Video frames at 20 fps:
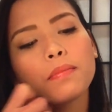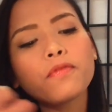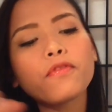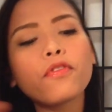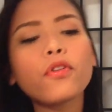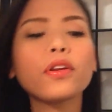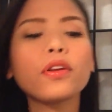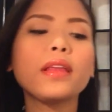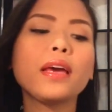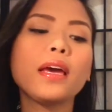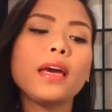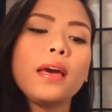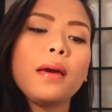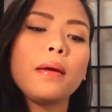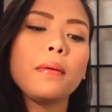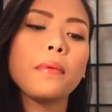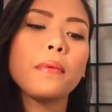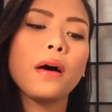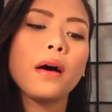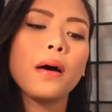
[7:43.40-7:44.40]
for
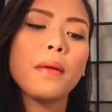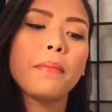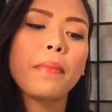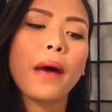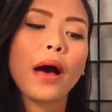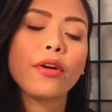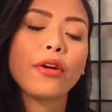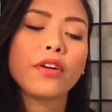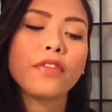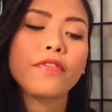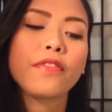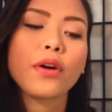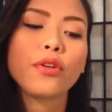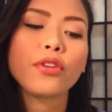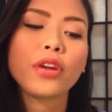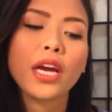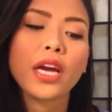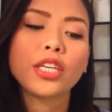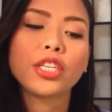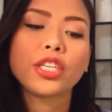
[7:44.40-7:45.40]
the powder
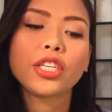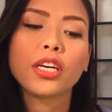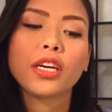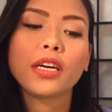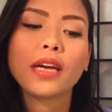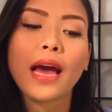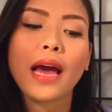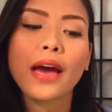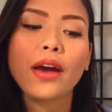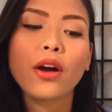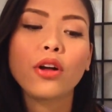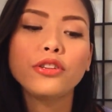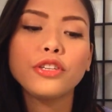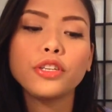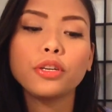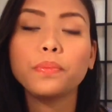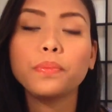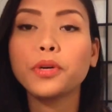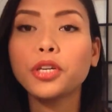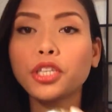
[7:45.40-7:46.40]
foundation, I
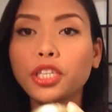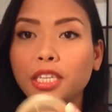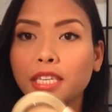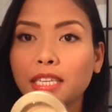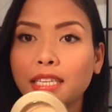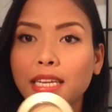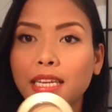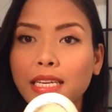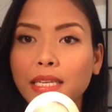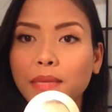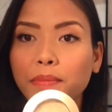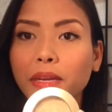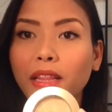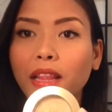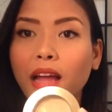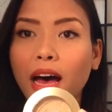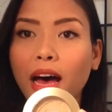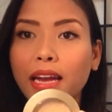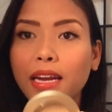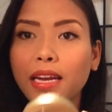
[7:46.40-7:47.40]
also purchased this
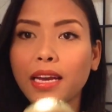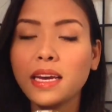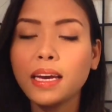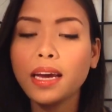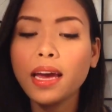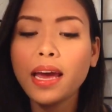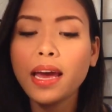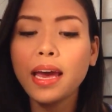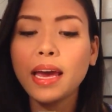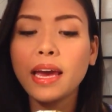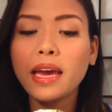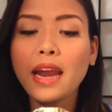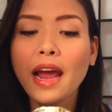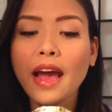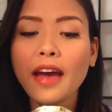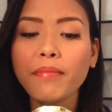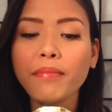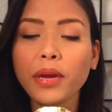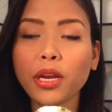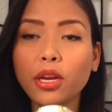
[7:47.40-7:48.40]
Milani, and
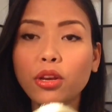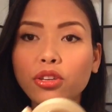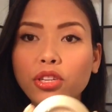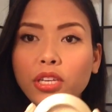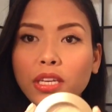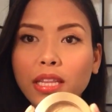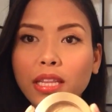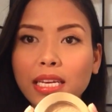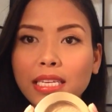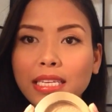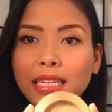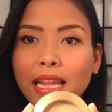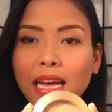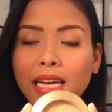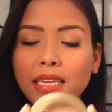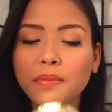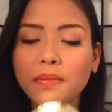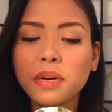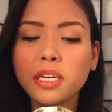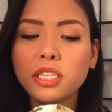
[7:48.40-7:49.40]
I have been using this
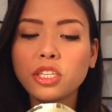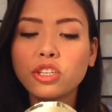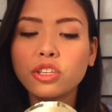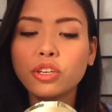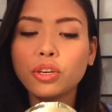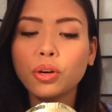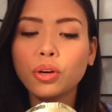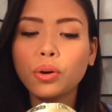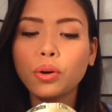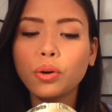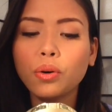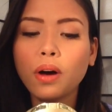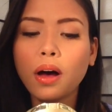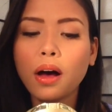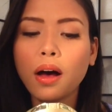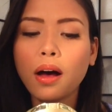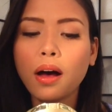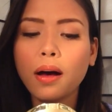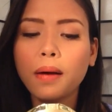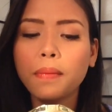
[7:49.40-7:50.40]
last month too.
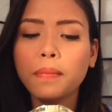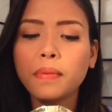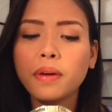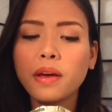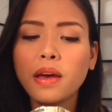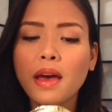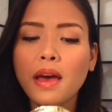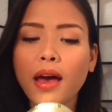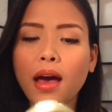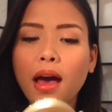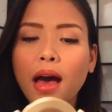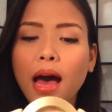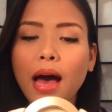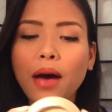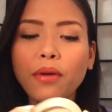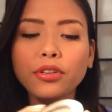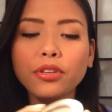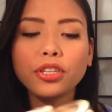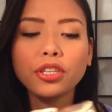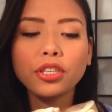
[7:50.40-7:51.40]

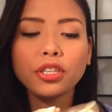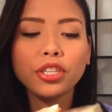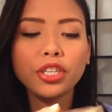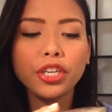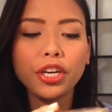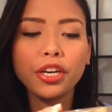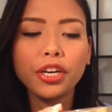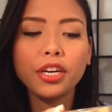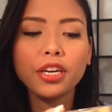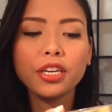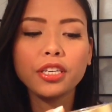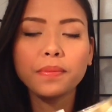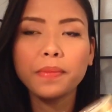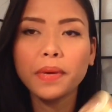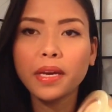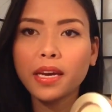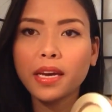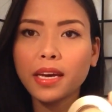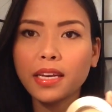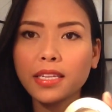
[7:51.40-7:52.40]
I was just curious
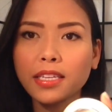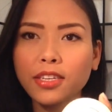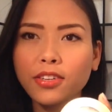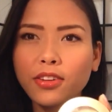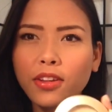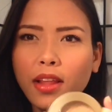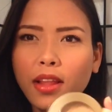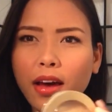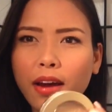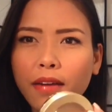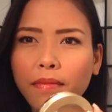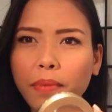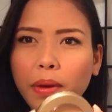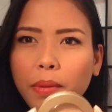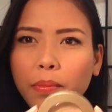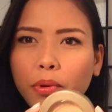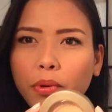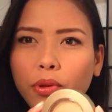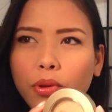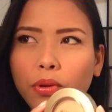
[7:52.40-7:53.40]
because there's a lot of
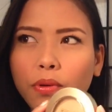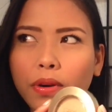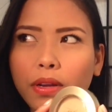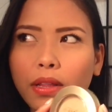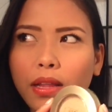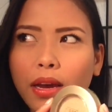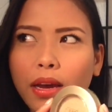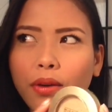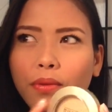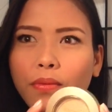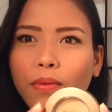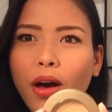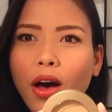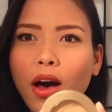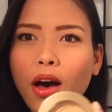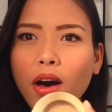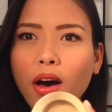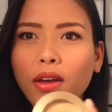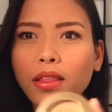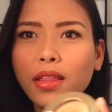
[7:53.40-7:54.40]
people who are like,
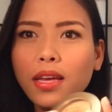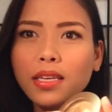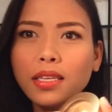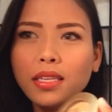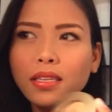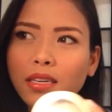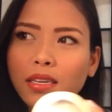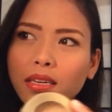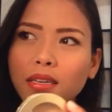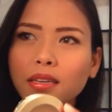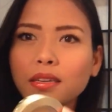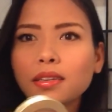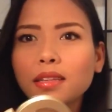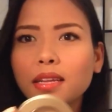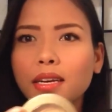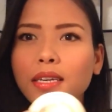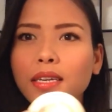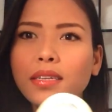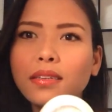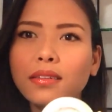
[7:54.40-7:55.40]
well, this,
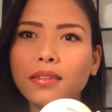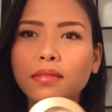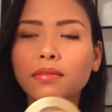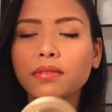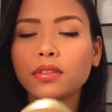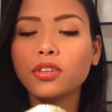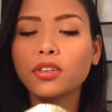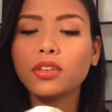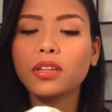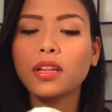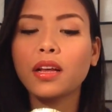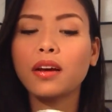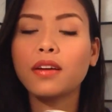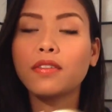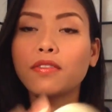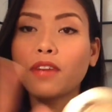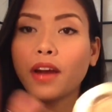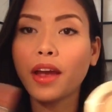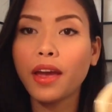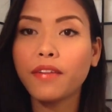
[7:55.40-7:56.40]
there's a lot
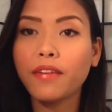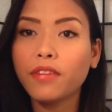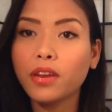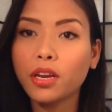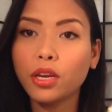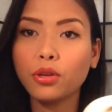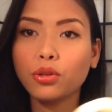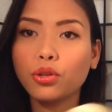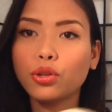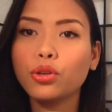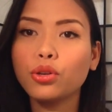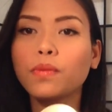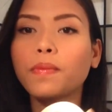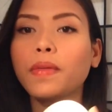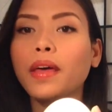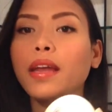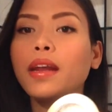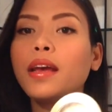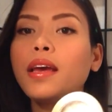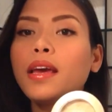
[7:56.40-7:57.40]
of rave in YouTube
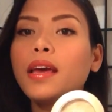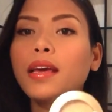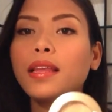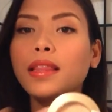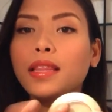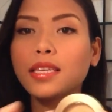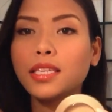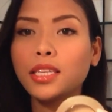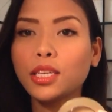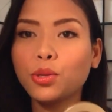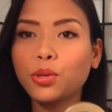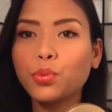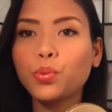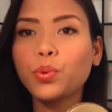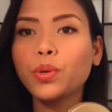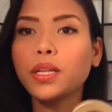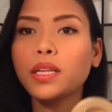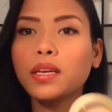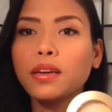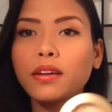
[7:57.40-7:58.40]
that this is
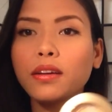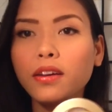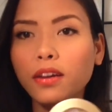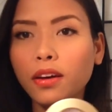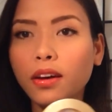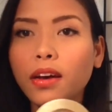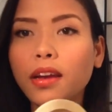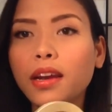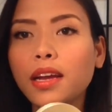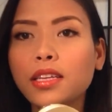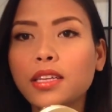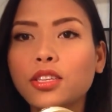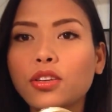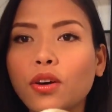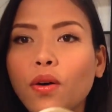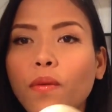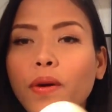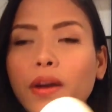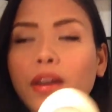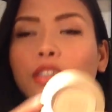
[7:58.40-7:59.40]
really good, and
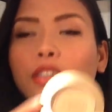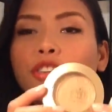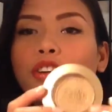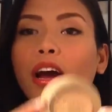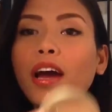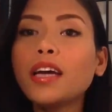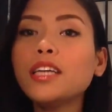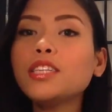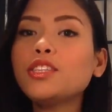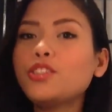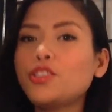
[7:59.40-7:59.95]
so I want to try it